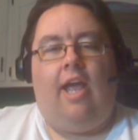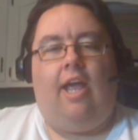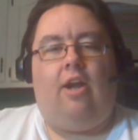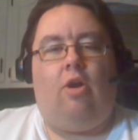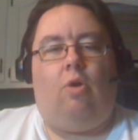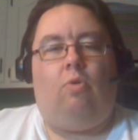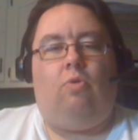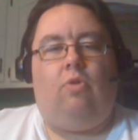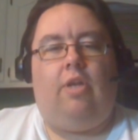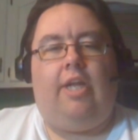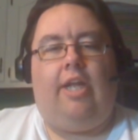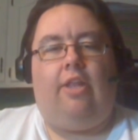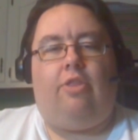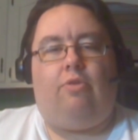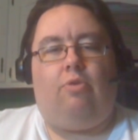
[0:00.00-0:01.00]
and
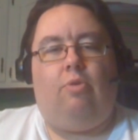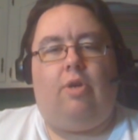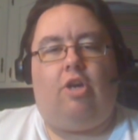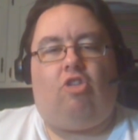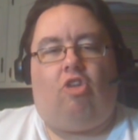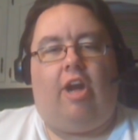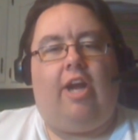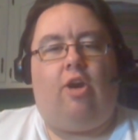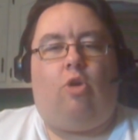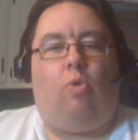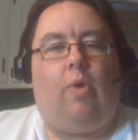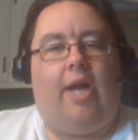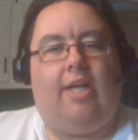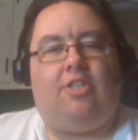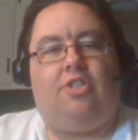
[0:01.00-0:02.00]
only through a great
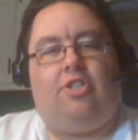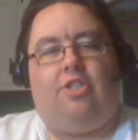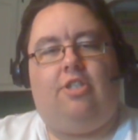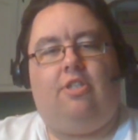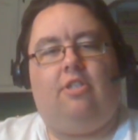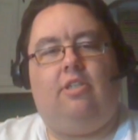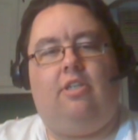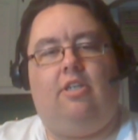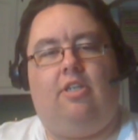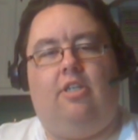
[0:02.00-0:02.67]
quest